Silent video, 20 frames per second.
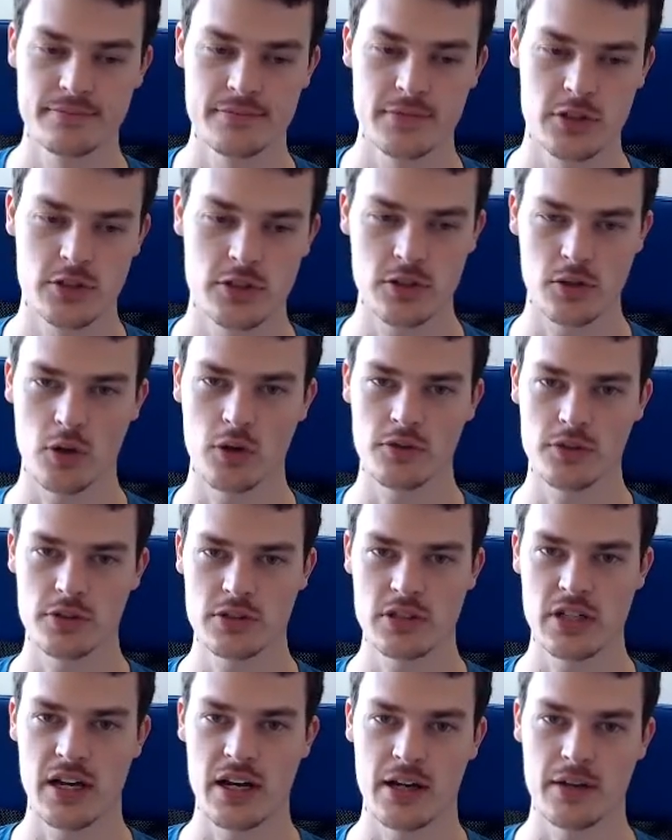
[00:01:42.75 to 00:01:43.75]
So over
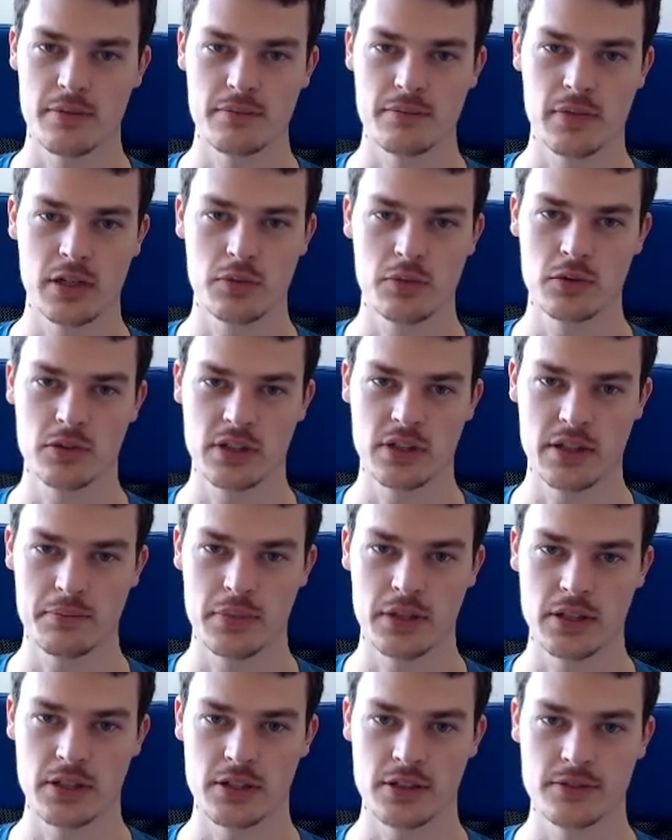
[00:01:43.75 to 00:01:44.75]
time, it will get
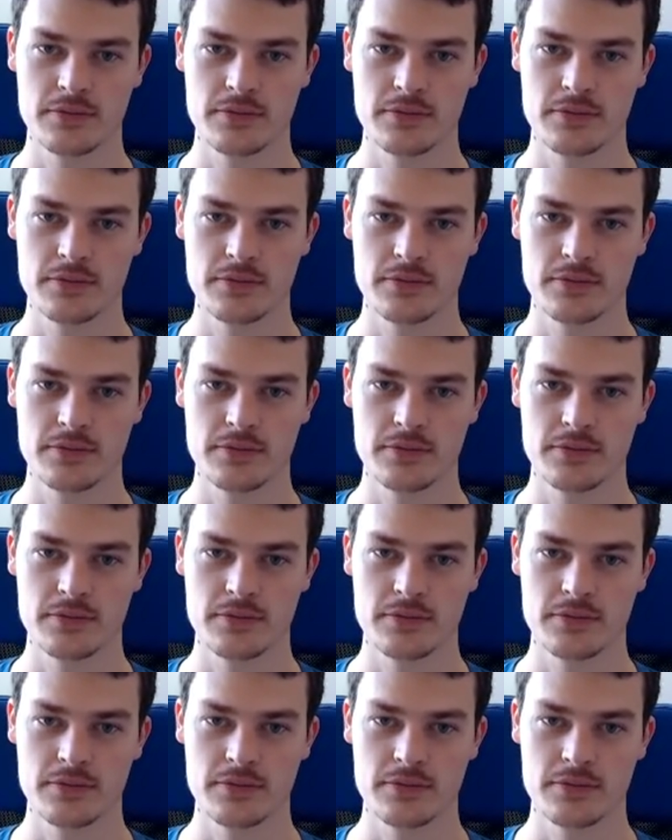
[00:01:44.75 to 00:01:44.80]
bigger.